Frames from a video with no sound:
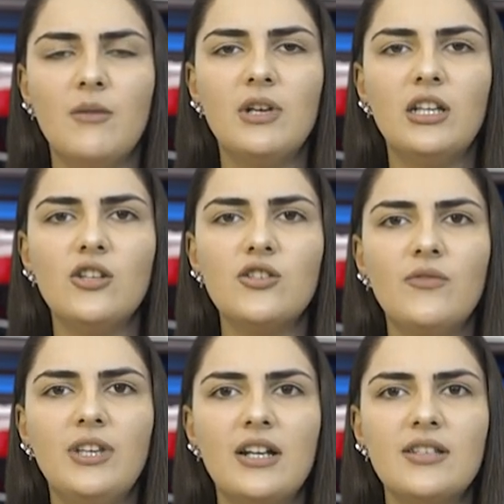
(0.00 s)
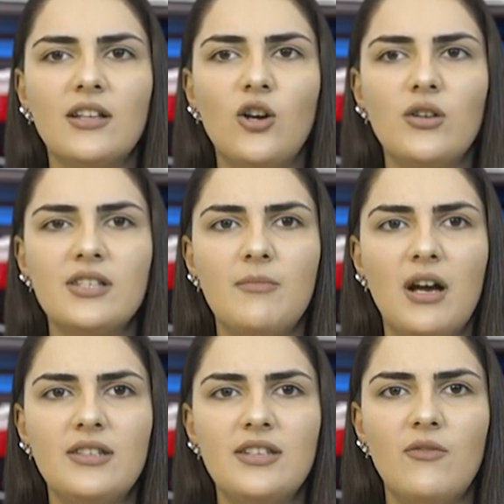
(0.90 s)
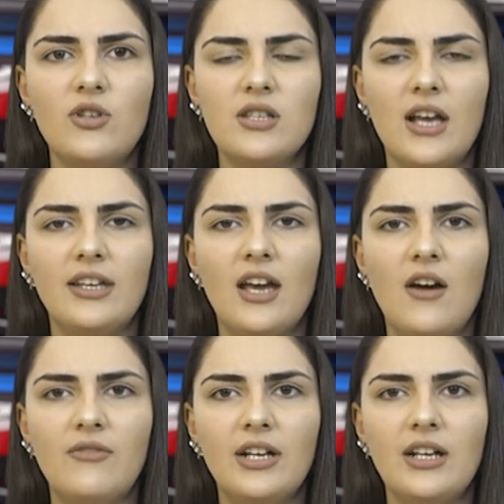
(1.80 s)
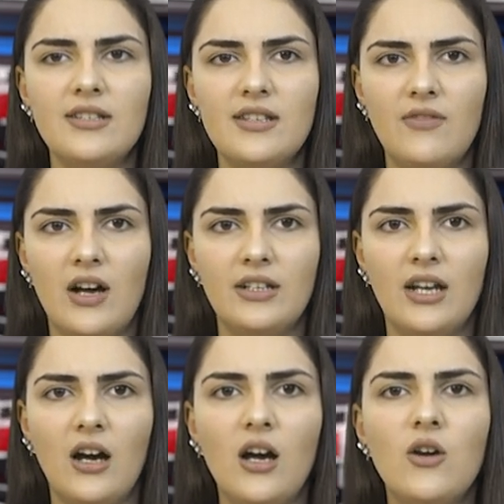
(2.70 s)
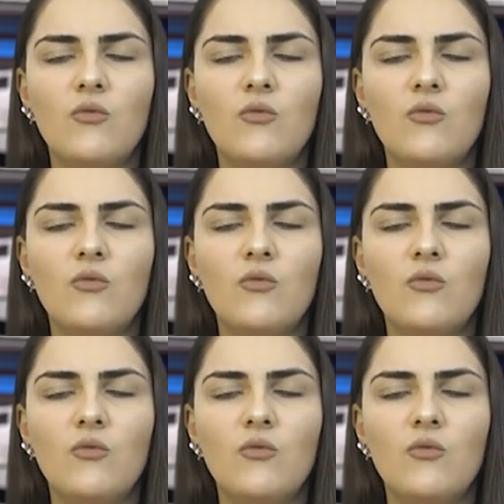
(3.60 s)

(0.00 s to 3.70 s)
Millions of years ago, Sebastia was like an African savannah.